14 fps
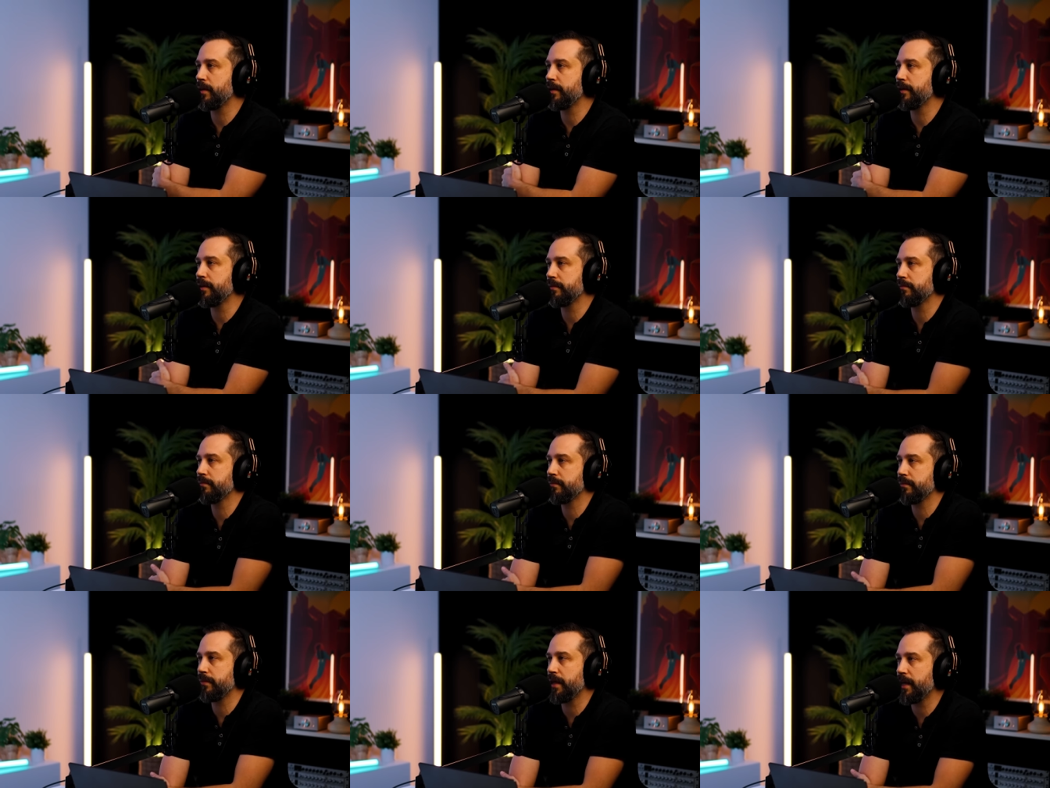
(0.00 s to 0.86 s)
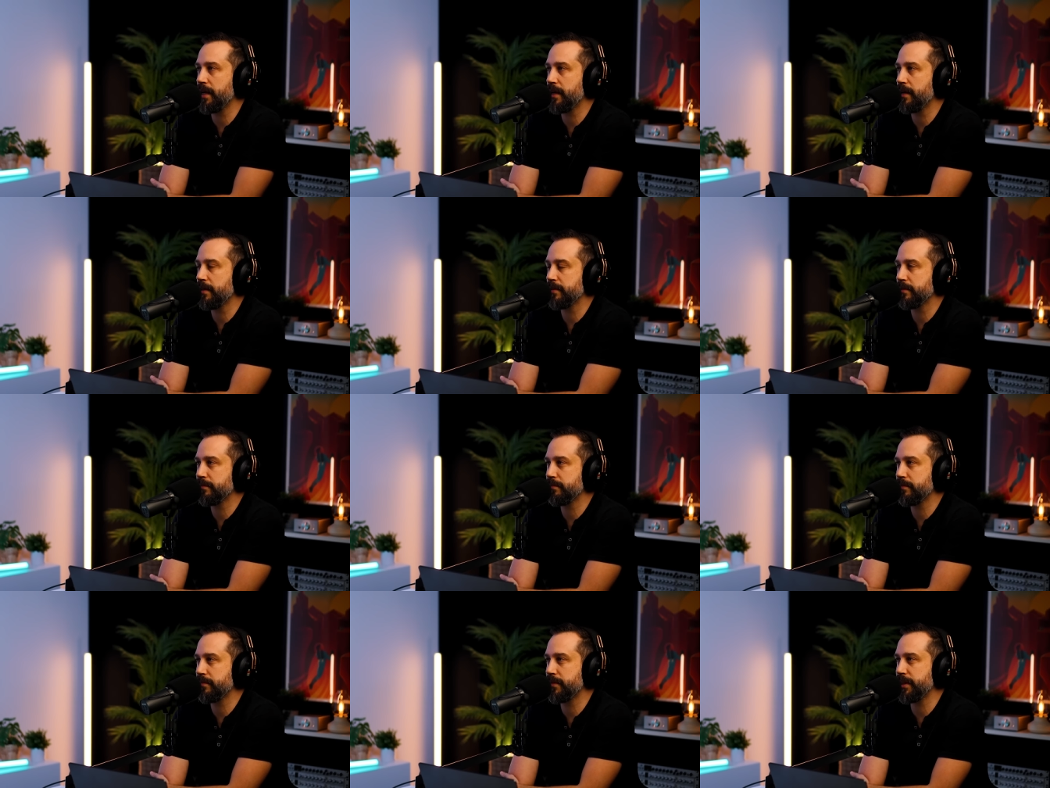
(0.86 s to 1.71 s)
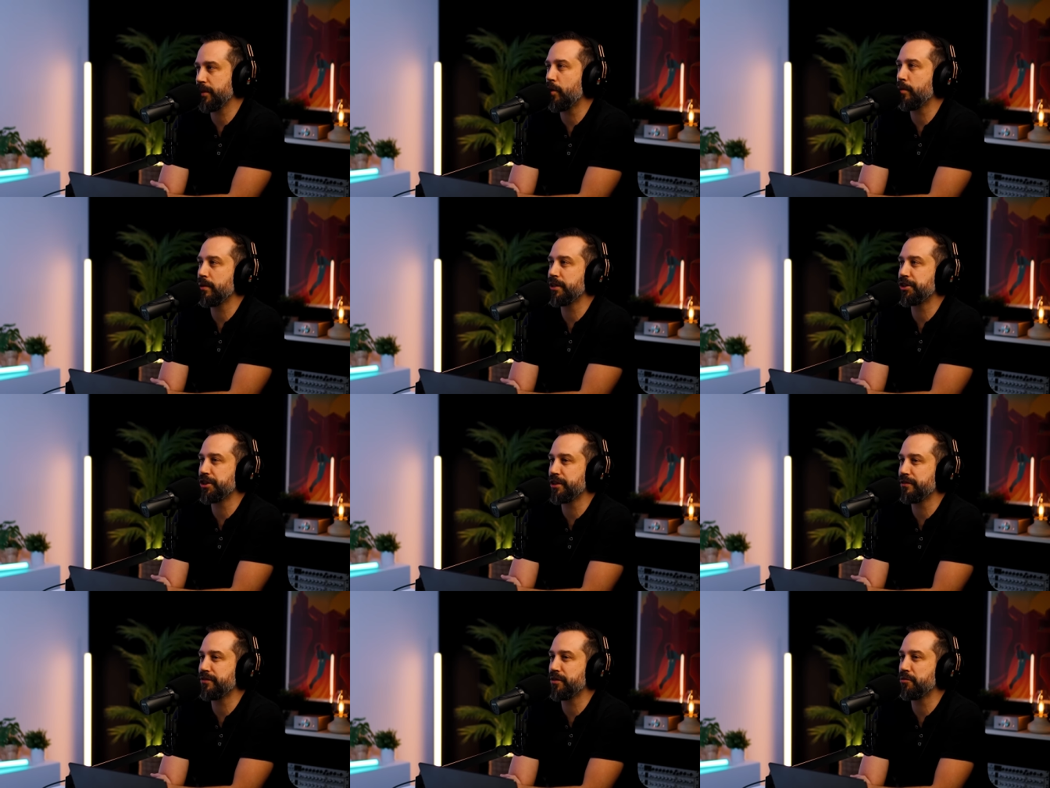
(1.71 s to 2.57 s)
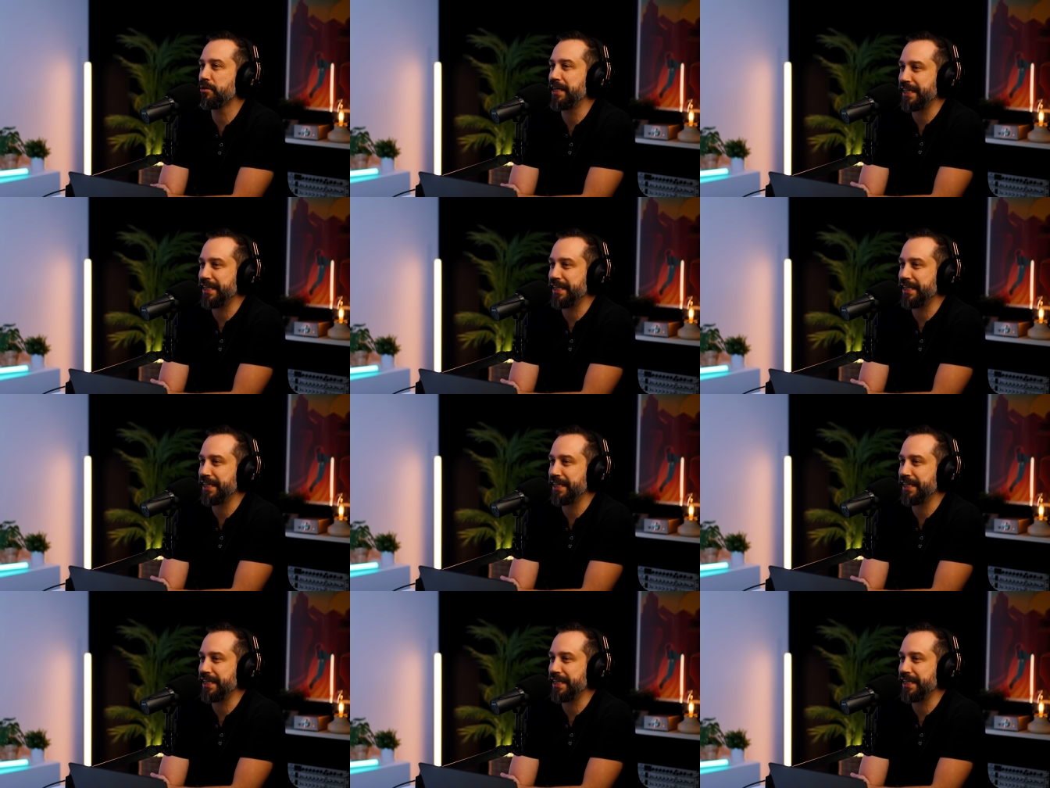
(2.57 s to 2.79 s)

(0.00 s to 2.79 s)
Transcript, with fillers: on uh, the origin of the